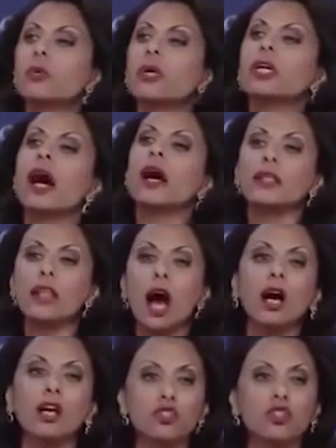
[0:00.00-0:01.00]
were not
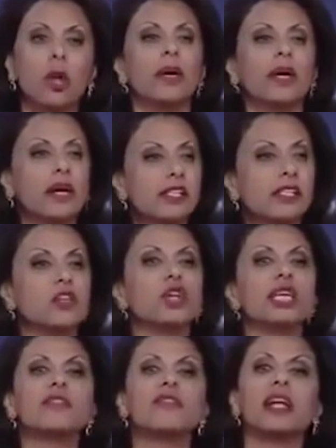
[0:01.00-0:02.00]
launched because they
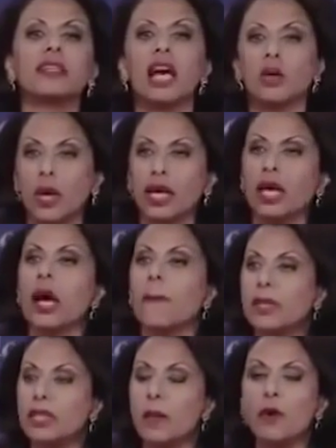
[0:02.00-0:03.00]
just felt like waking
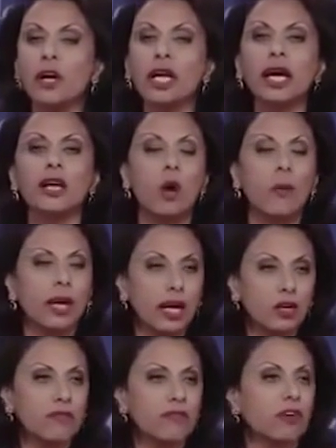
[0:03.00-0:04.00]
up in the morning and going
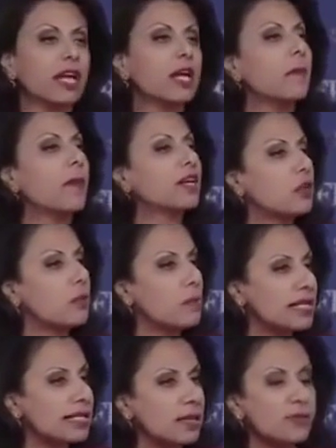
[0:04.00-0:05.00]
and converting a bunch of
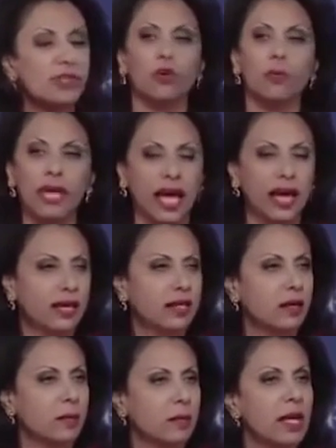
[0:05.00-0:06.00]
Muslims or
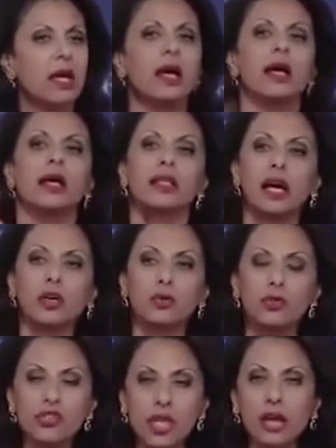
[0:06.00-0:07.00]
beheading them. The
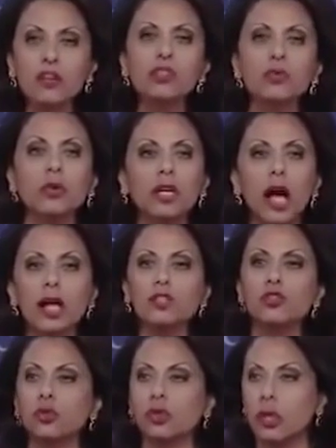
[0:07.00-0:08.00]
Crusaders were
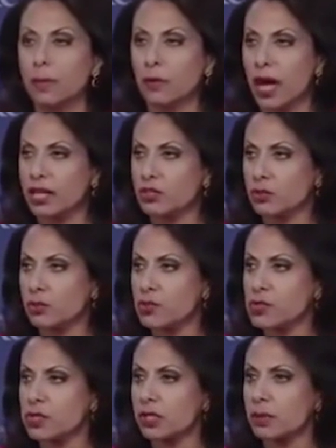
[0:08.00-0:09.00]
launched to liberate
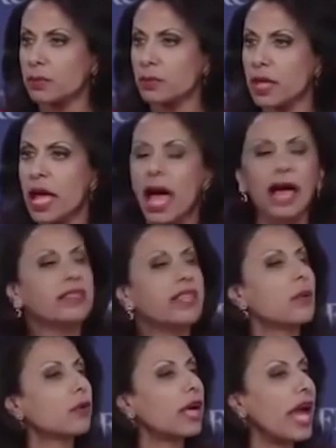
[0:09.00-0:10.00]
Jerusalem. And
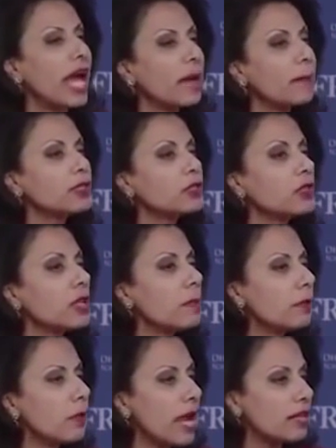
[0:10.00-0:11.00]
they were able to
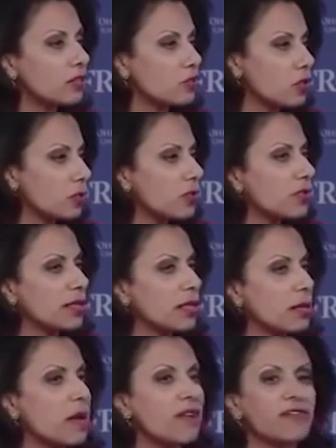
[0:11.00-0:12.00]
liberate
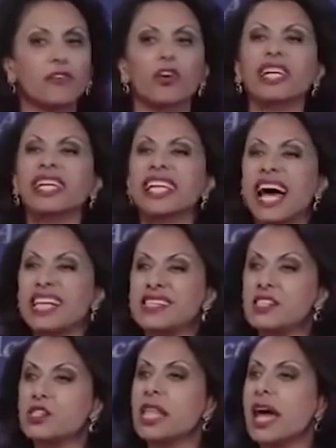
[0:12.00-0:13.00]
Jerusalem for
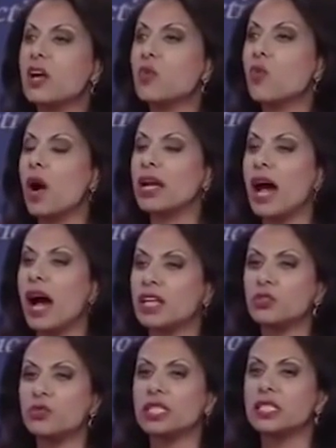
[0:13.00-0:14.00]
less than
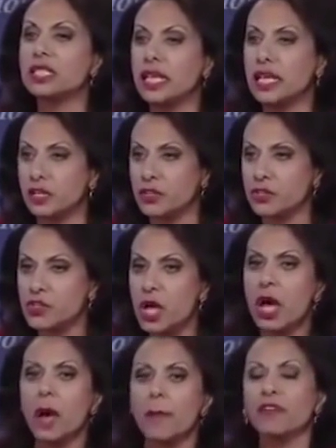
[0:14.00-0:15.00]
100 years
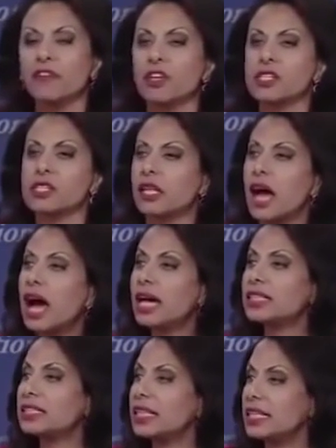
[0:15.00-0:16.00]
before Salah
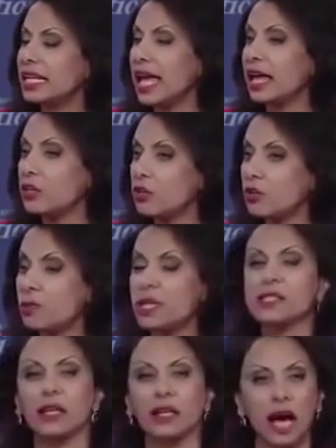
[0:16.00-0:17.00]
ad-Din
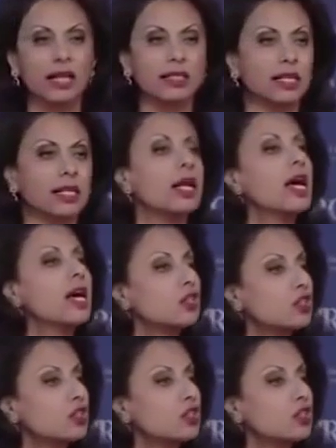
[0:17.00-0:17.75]
al-Ayyubi, Saladin,